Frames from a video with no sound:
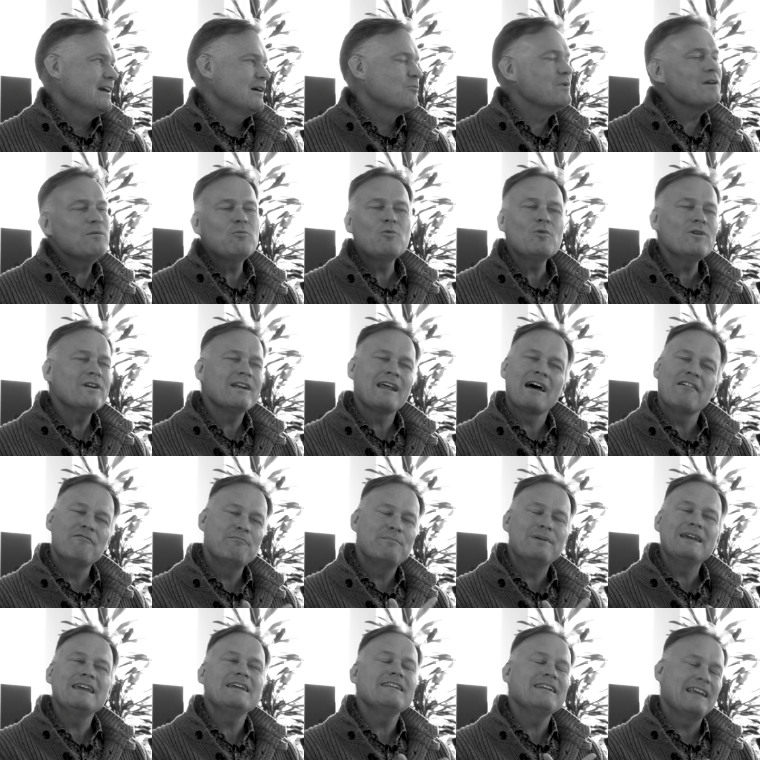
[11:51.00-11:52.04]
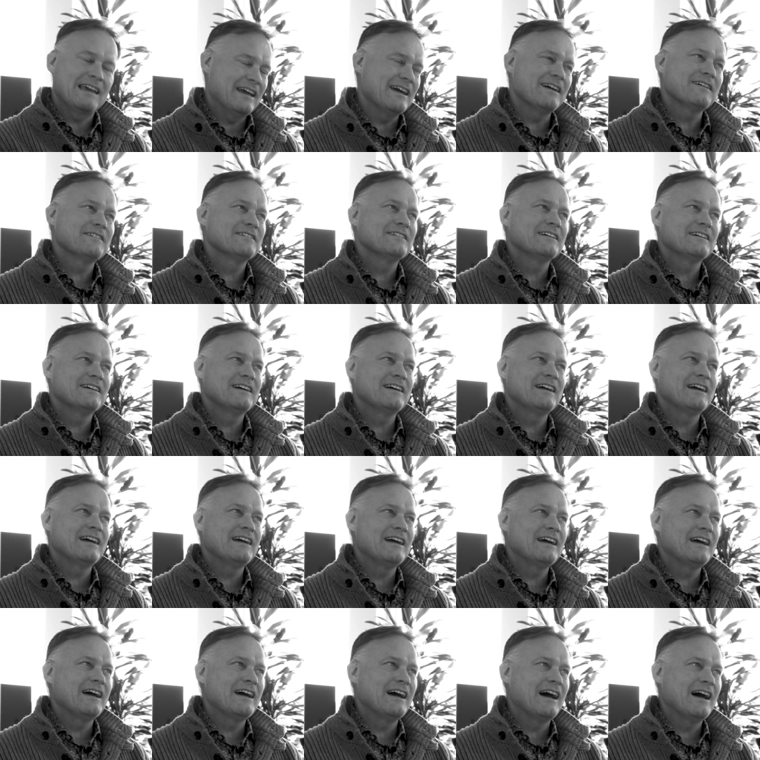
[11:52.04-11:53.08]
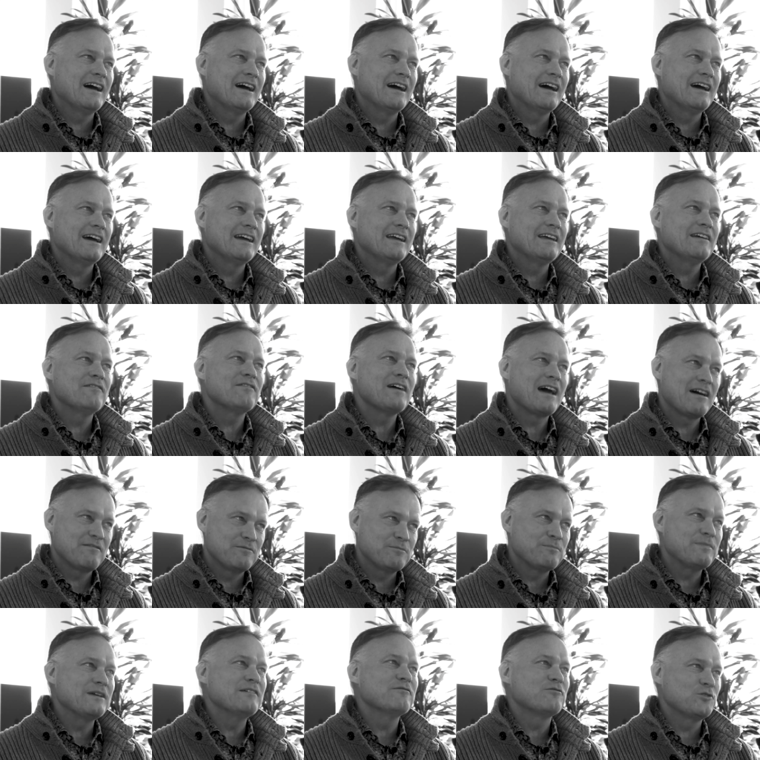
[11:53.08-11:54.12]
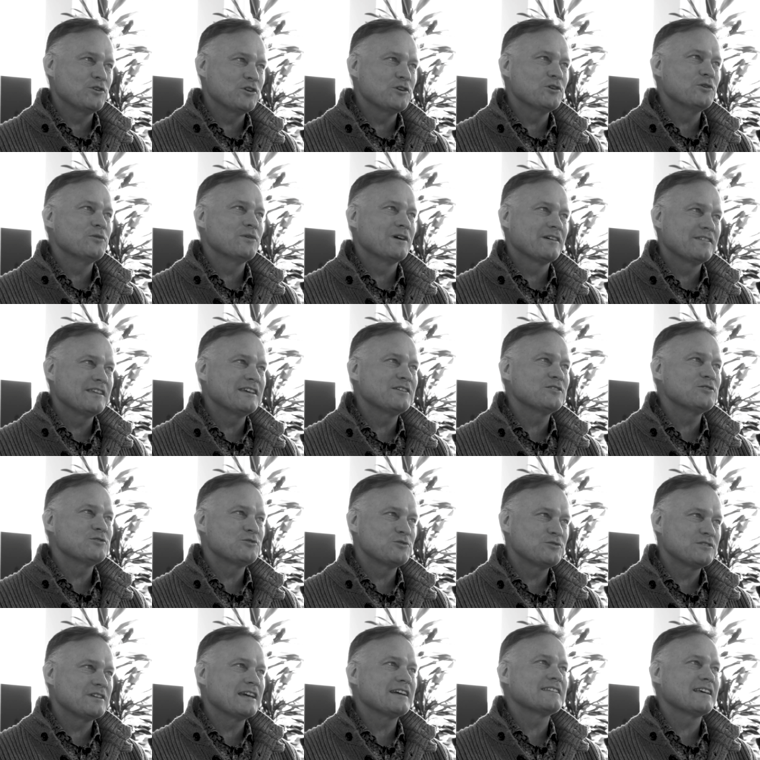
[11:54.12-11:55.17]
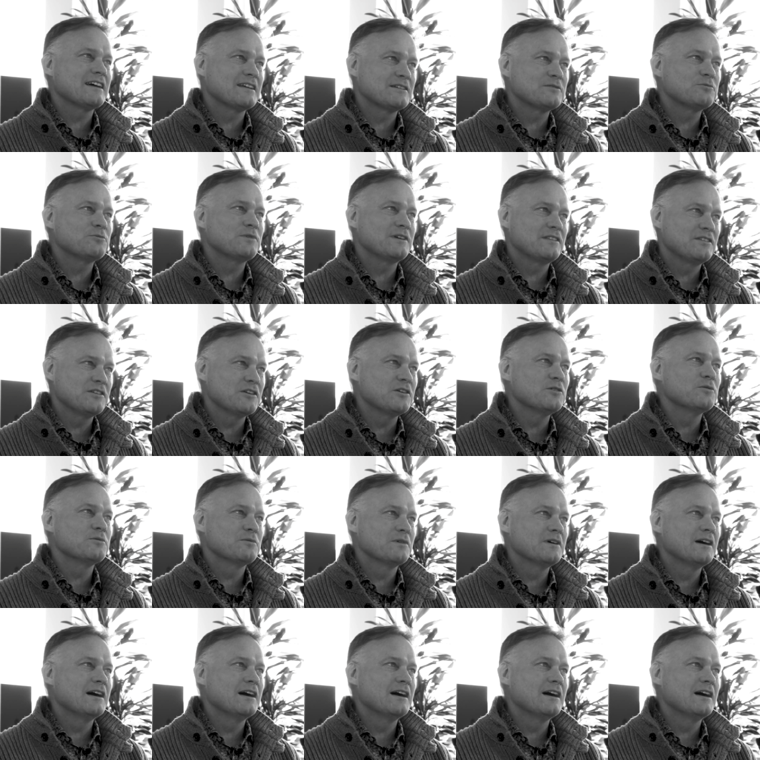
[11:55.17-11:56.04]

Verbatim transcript: we wouldn't have been here if it hadn't been for you. I think you should take that with you.